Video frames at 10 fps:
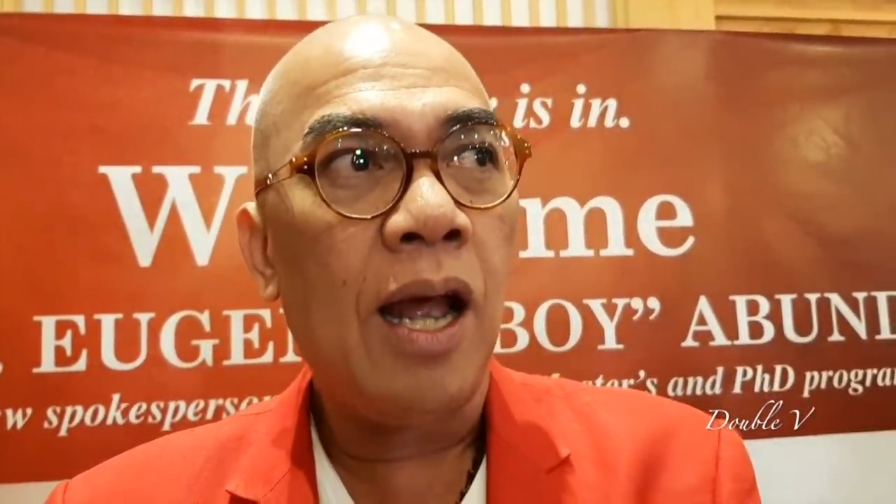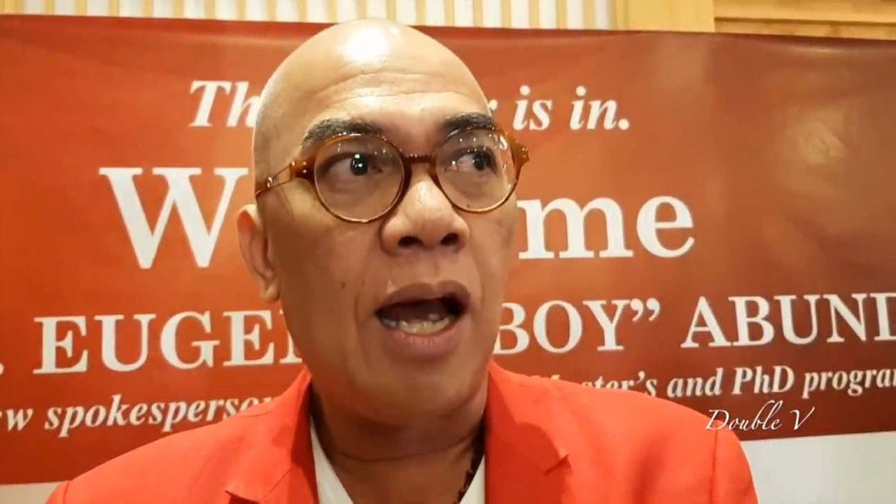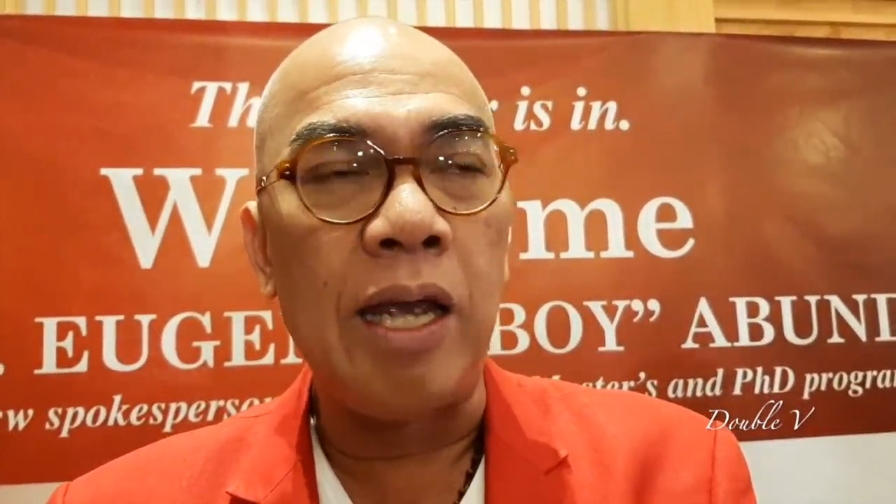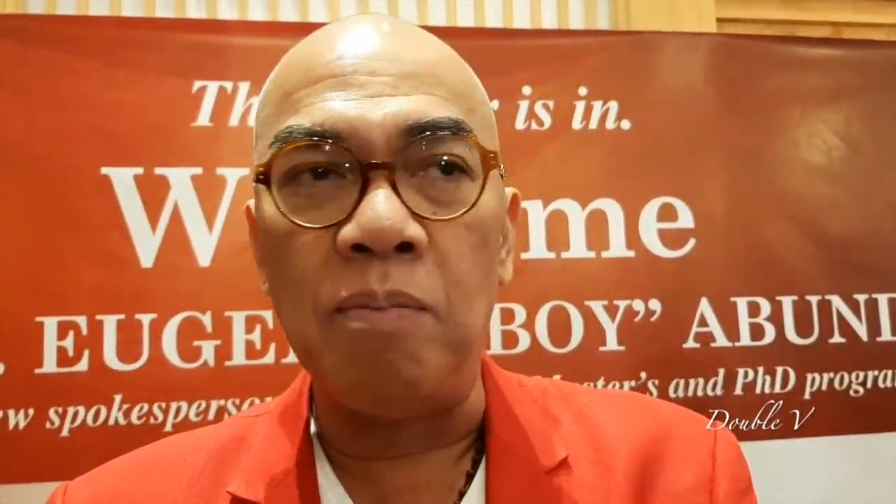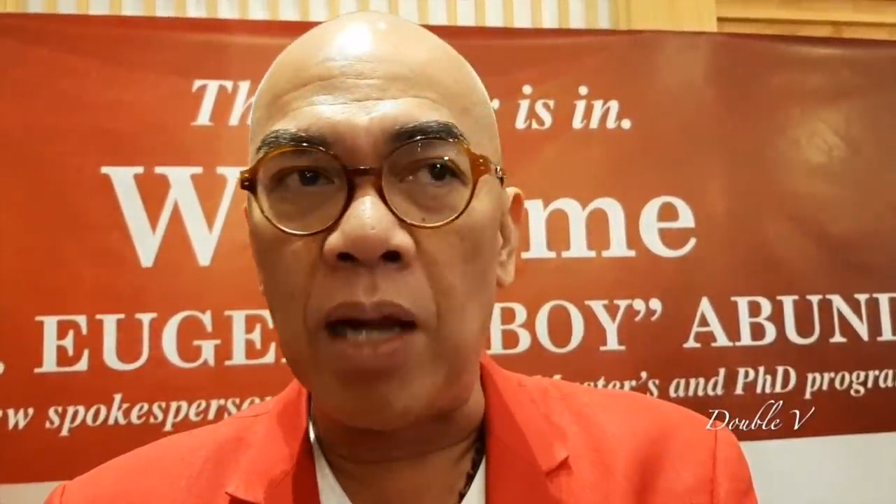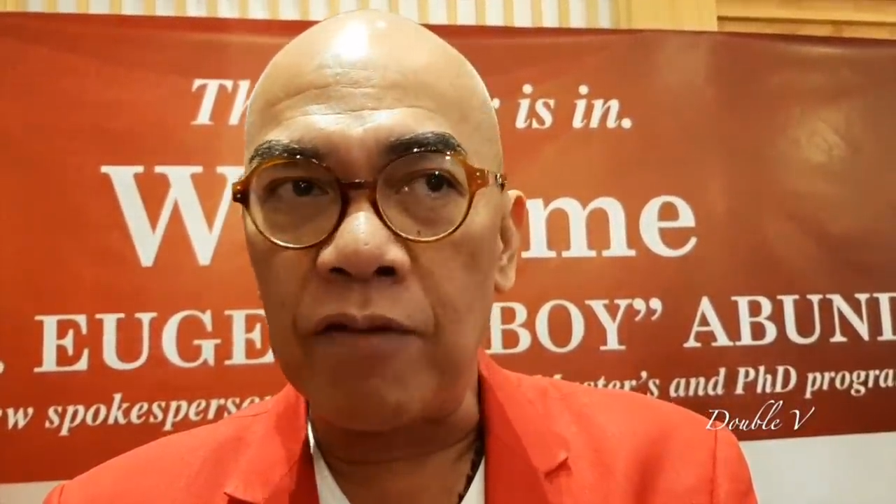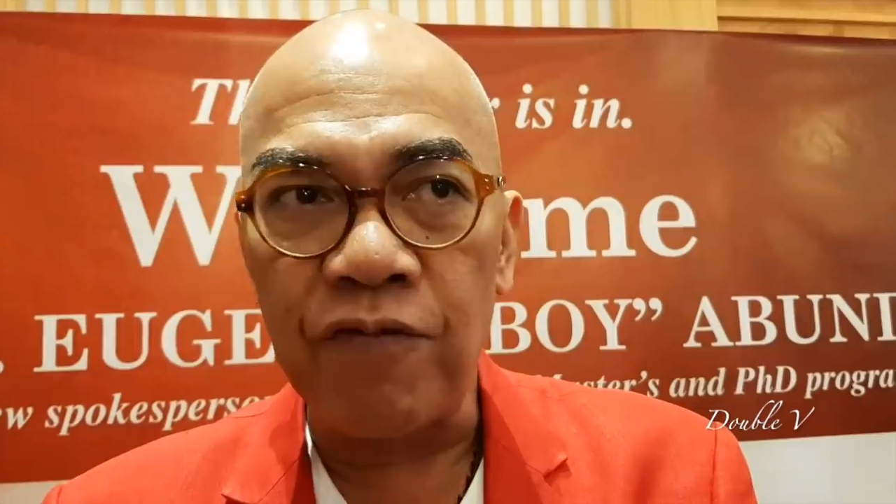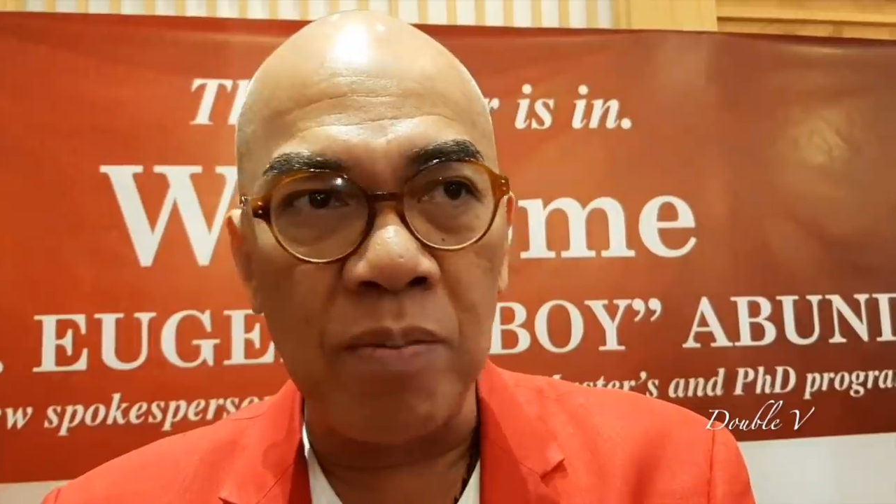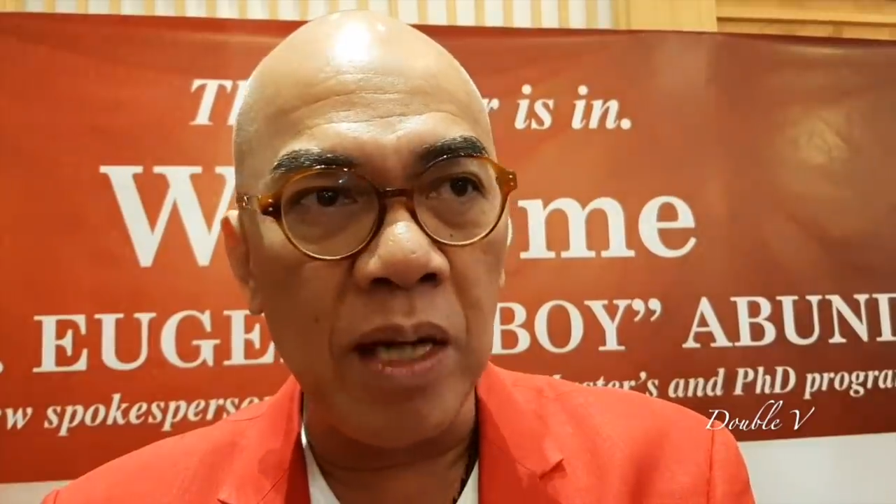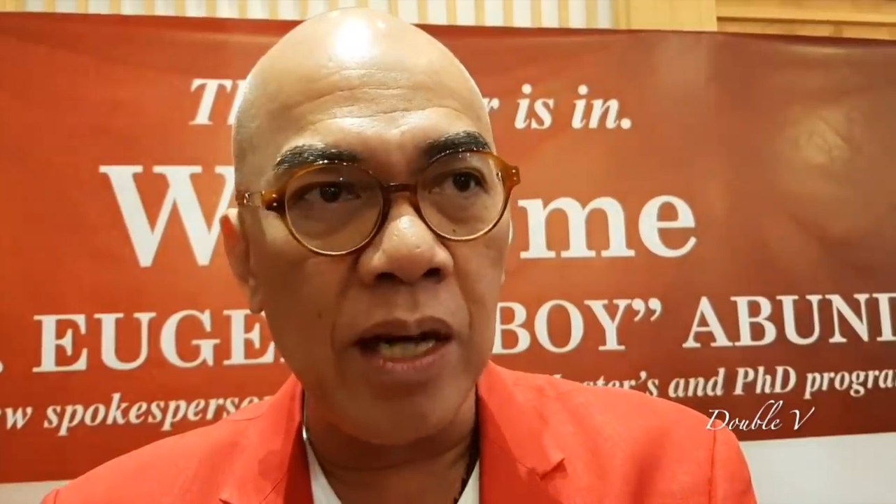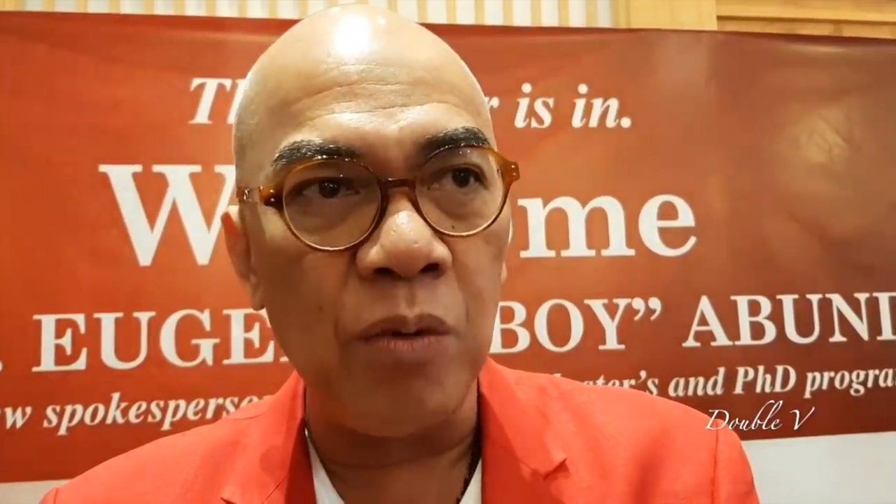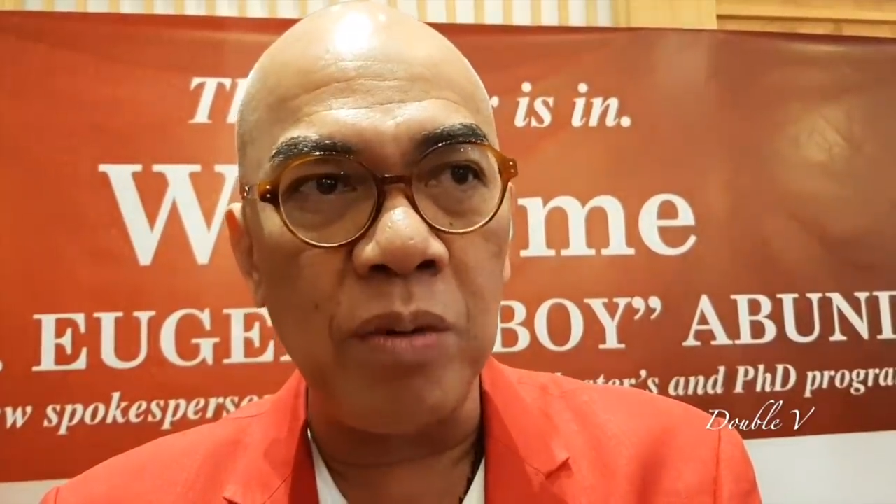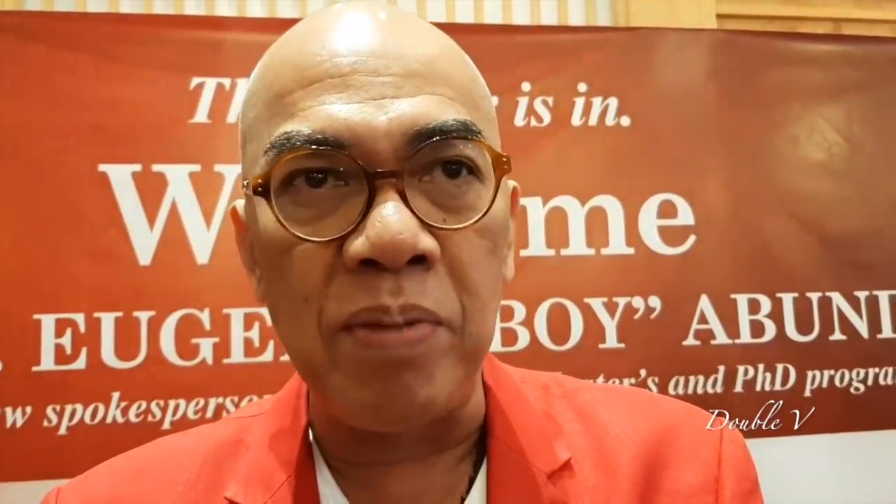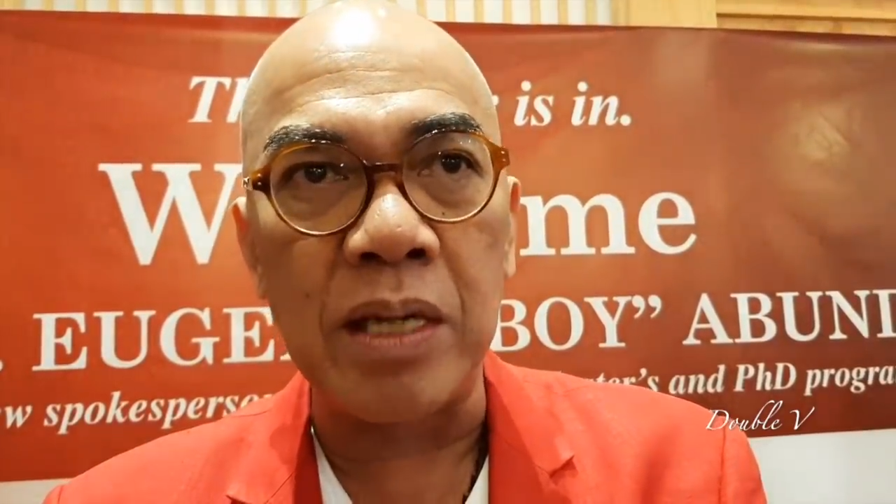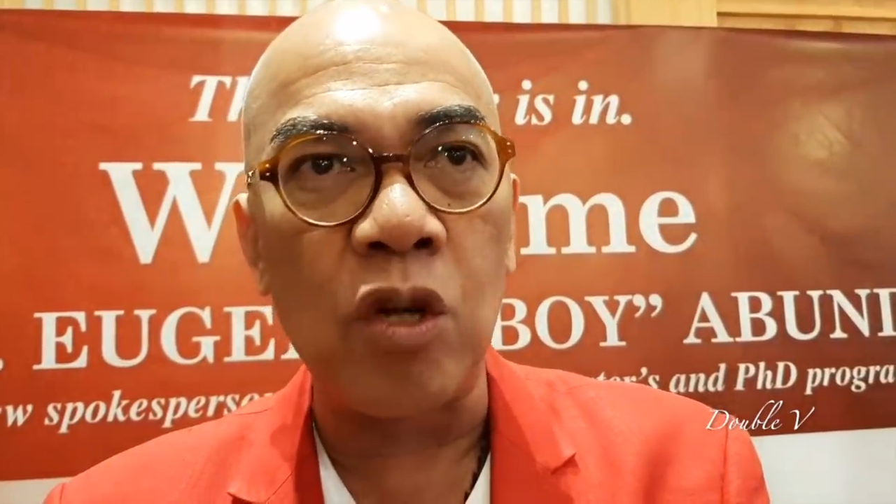I am not familiar
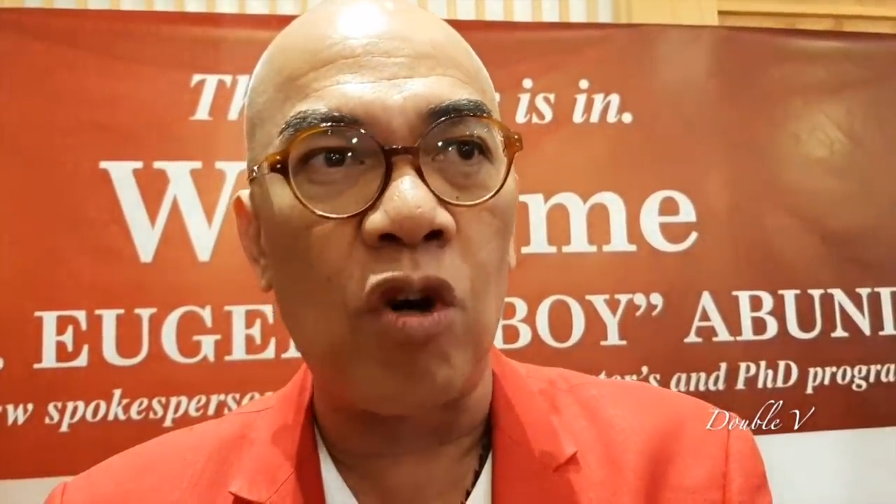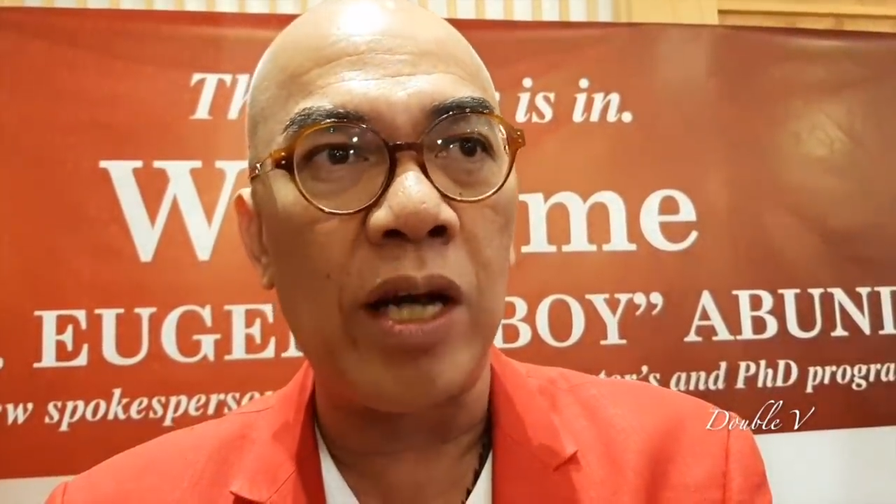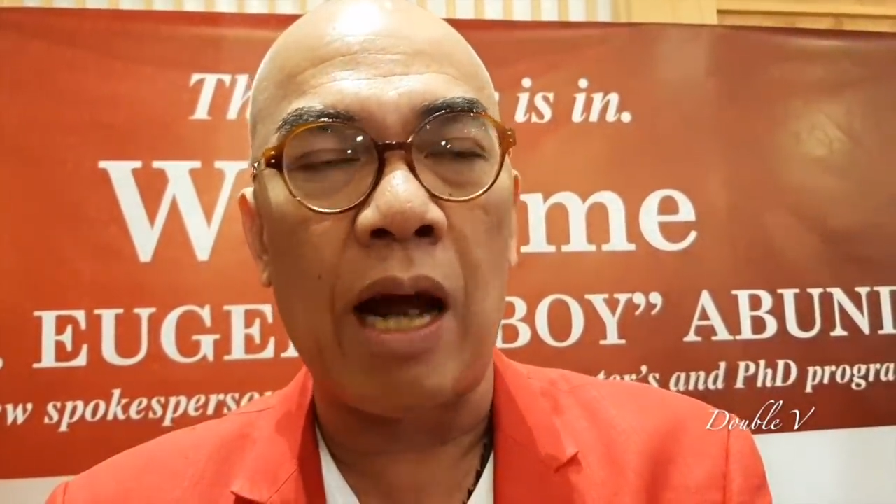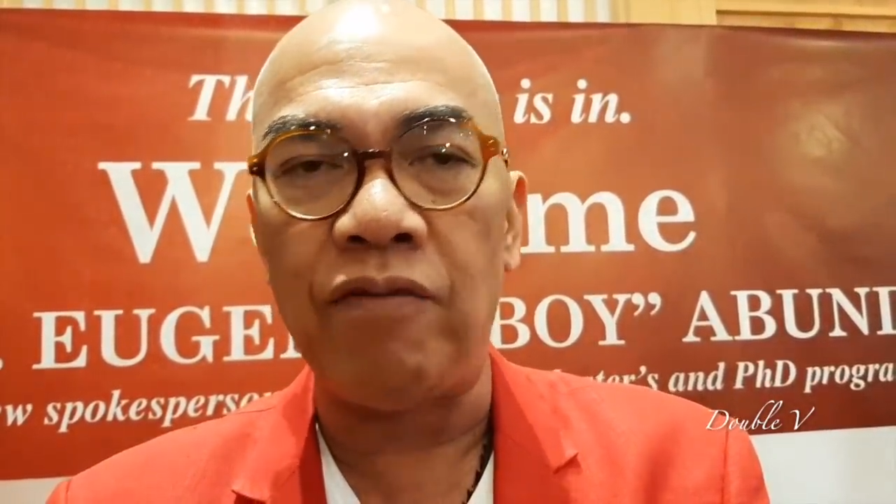with Bitcoin.